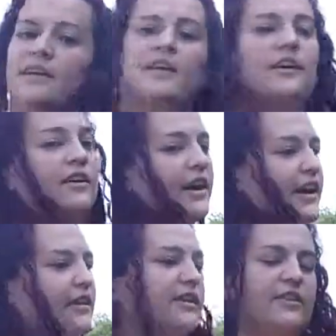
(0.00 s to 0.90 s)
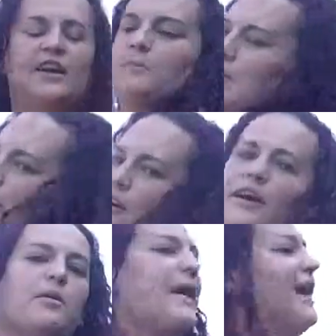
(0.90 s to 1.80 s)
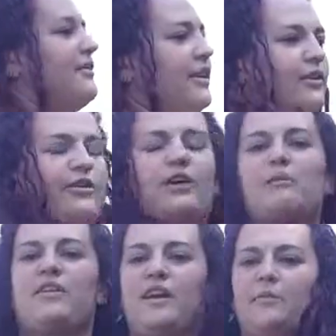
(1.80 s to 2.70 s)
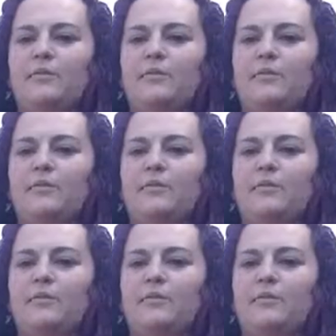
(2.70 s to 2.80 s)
You know, it kind of looks like I'm carrying a basket or something.